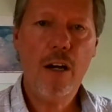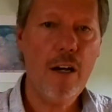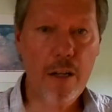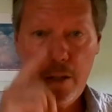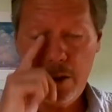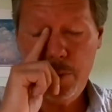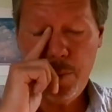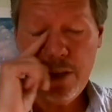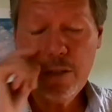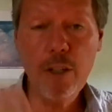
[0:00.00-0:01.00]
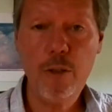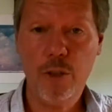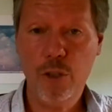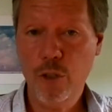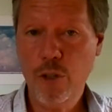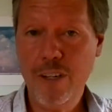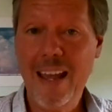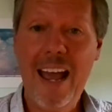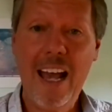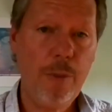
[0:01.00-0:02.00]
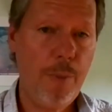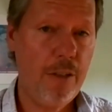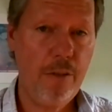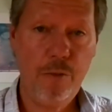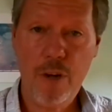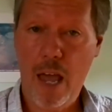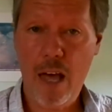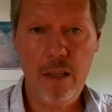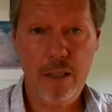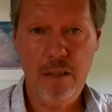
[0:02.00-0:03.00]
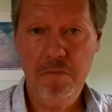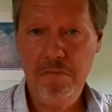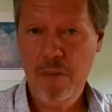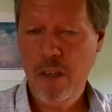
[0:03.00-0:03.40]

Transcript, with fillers: uh, misunderstood aspects of reality